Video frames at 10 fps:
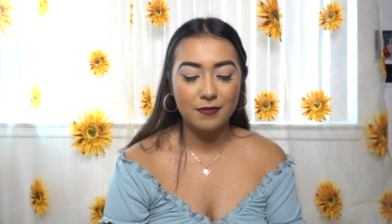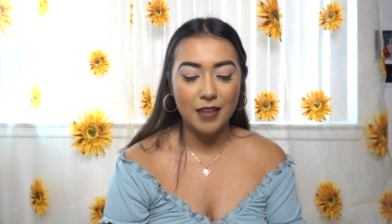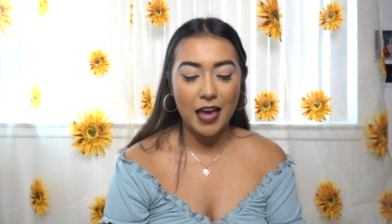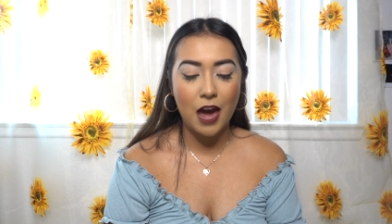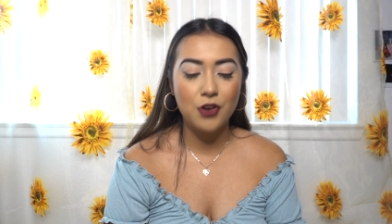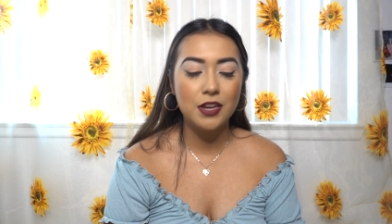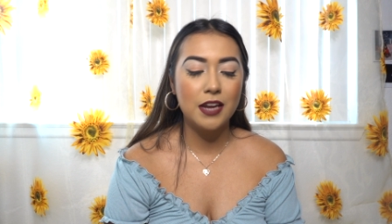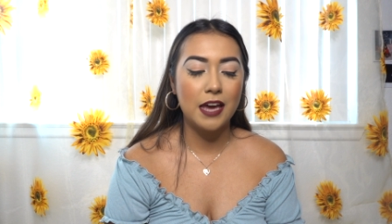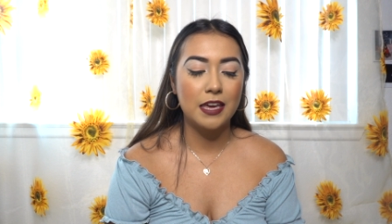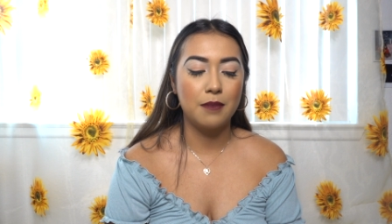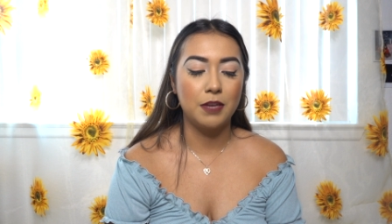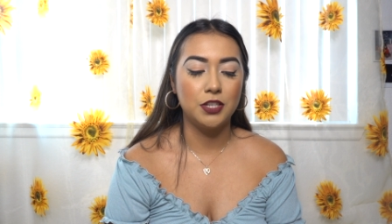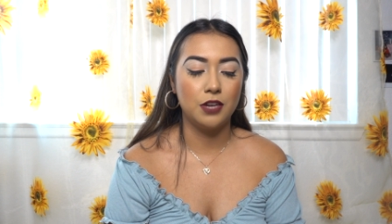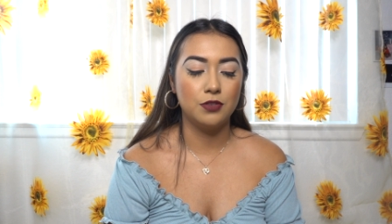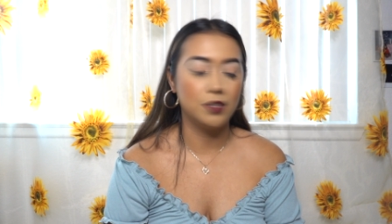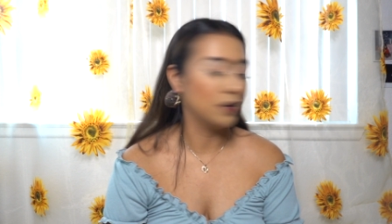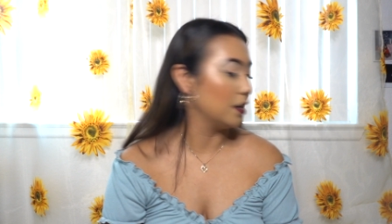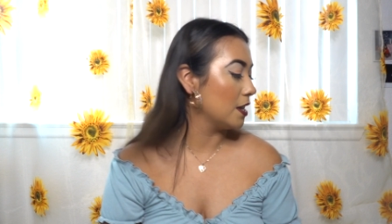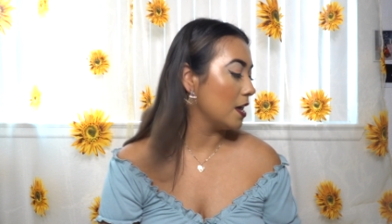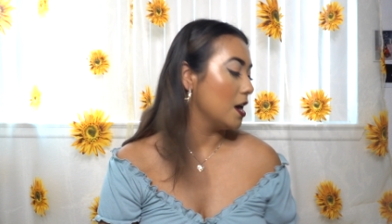how did I get my channel started?
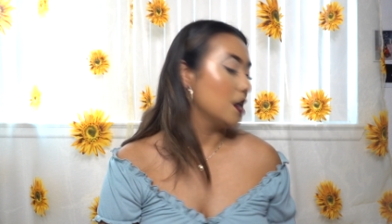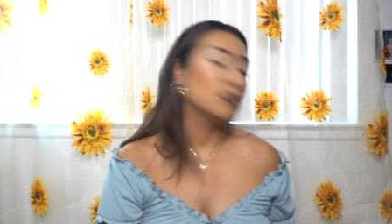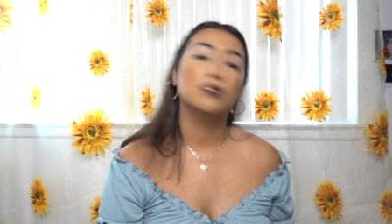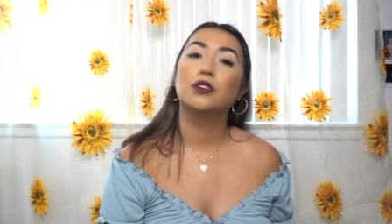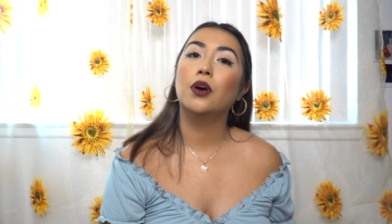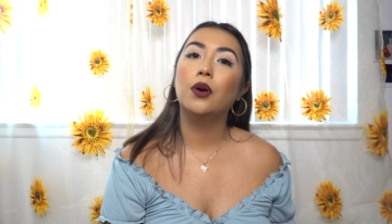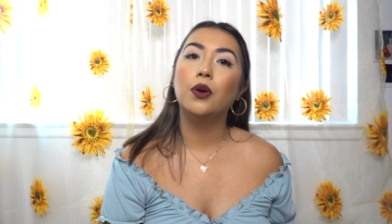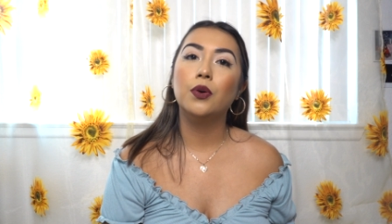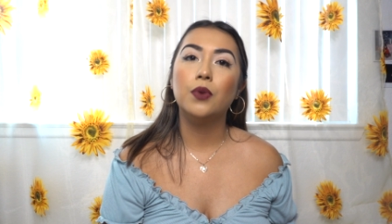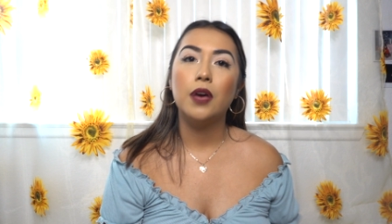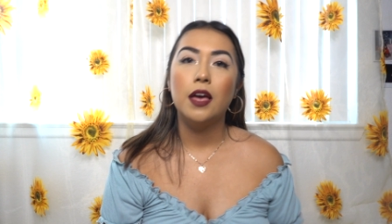So